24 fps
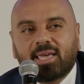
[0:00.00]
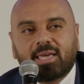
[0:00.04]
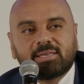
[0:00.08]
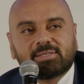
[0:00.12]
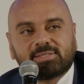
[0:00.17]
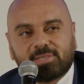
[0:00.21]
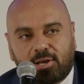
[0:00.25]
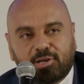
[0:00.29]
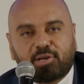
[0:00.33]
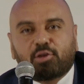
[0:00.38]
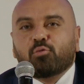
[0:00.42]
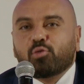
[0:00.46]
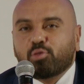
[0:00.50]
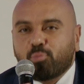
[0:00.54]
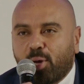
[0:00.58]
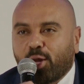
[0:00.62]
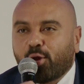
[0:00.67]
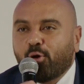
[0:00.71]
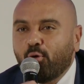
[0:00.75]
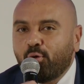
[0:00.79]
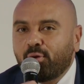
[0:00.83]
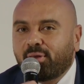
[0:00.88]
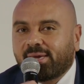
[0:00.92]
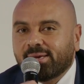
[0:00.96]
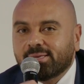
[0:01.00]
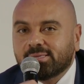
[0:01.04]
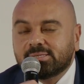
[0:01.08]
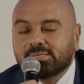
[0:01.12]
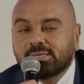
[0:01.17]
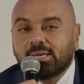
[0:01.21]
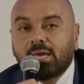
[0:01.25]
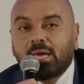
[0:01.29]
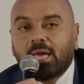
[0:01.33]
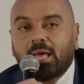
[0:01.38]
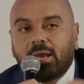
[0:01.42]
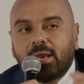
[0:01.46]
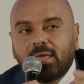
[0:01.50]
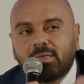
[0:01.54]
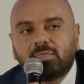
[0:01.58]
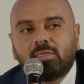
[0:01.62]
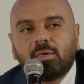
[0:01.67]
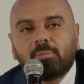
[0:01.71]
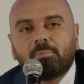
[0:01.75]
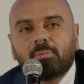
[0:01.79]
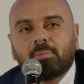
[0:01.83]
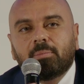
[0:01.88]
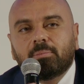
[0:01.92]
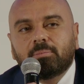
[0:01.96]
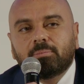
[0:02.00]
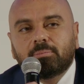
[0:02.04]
starting with my own kids, let them